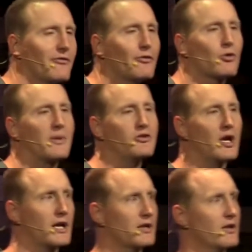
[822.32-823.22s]
floor of my
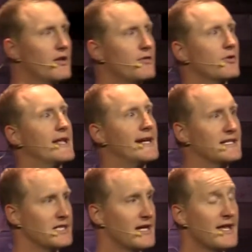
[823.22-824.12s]
truck. Throw that
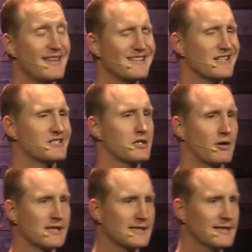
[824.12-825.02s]
at you. That's not
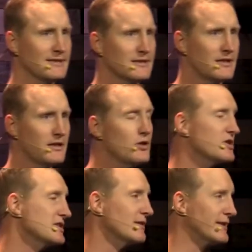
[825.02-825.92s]
generosity. You're
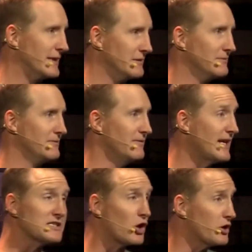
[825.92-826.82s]
just cleaning.
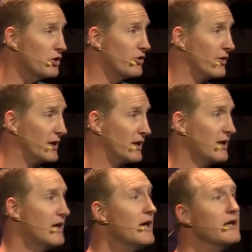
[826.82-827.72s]
That's all you're doing.
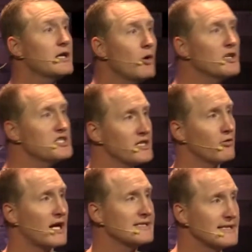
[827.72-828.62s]
You know what
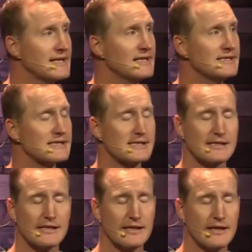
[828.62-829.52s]
generosity is?
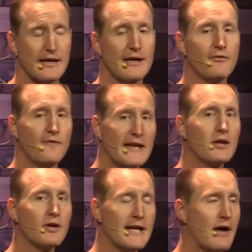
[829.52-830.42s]

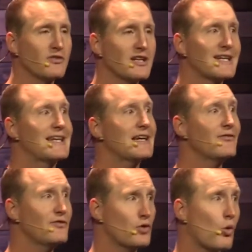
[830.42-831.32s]
Figuring out to
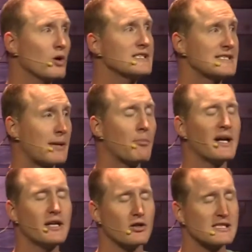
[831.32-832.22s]
give towards
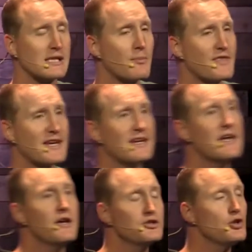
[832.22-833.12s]
somebody or something
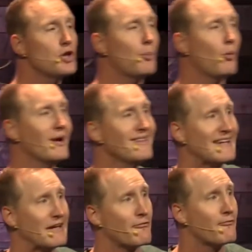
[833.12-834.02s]
to the point
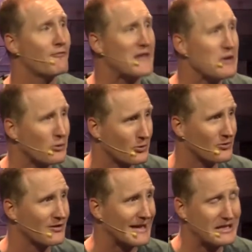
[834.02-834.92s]
that it
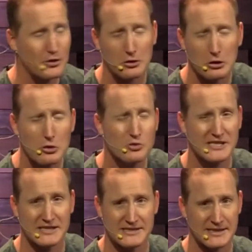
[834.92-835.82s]
feels like you're
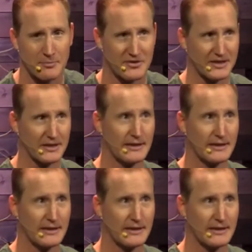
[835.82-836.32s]
losing something.